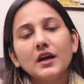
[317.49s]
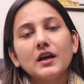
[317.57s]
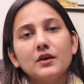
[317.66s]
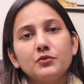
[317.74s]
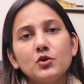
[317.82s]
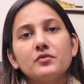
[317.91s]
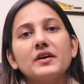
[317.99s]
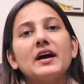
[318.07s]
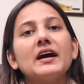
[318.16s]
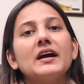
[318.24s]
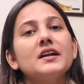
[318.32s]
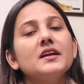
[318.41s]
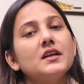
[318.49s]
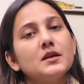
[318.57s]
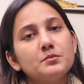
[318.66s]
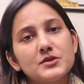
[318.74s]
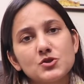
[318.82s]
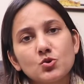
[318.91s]
If you have had any
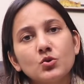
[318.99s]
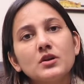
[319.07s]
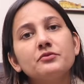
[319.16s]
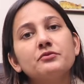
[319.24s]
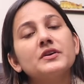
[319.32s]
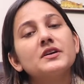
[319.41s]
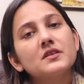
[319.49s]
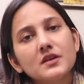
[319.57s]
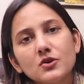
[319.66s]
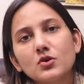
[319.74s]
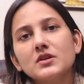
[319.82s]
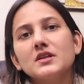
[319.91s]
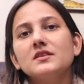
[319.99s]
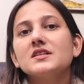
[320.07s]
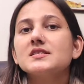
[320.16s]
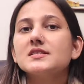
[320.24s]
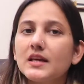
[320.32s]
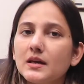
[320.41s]
episode further on in the
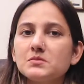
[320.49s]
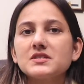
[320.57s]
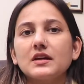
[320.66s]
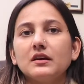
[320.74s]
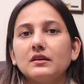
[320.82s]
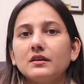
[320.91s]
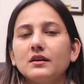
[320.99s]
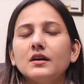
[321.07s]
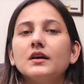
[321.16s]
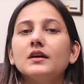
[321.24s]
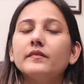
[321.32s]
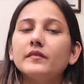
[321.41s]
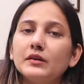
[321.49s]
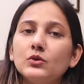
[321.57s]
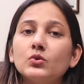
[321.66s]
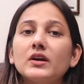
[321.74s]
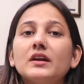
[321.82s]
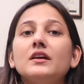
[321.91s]
same cycle, then you
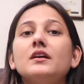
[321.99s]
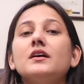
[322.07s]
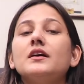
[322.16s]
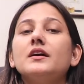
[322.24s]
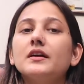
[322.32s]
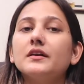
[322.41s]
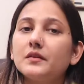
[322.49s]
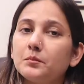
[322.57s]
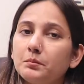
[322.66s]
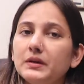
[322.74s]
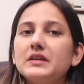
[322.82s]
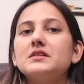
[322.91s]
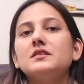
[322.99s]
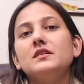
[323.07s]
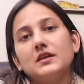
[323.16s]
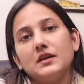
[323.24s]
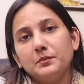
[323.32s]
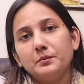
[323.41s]
can repeat
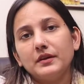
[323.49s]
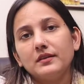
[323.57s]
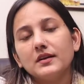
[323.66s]
the I pill.